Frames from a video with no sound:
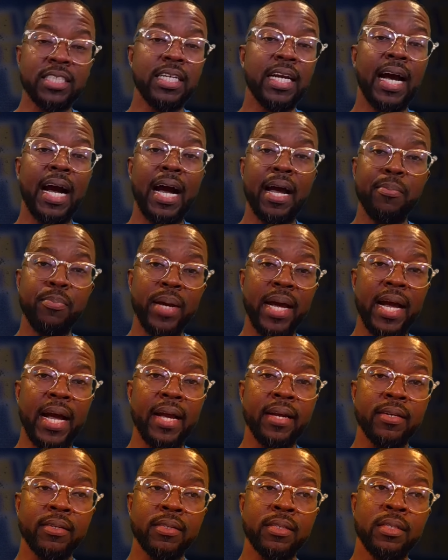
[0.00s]
your guy
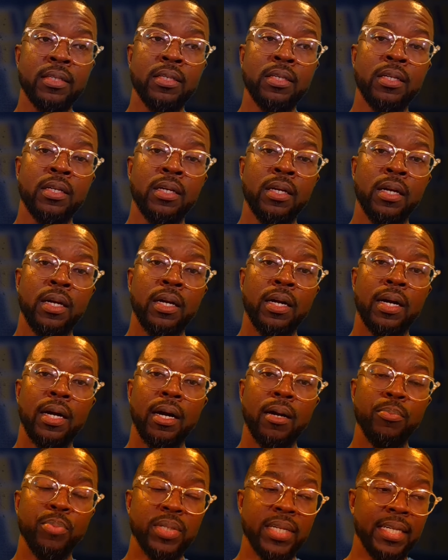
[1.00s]
back,
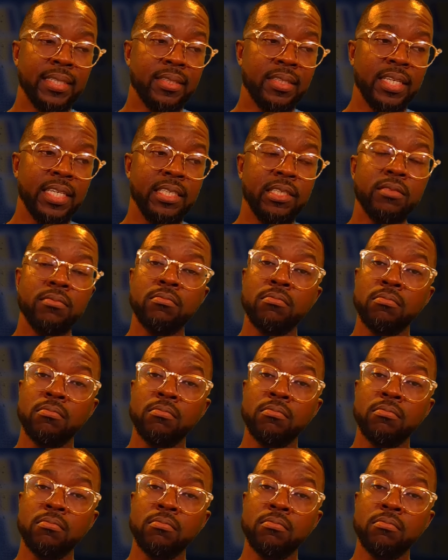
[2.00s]
but I think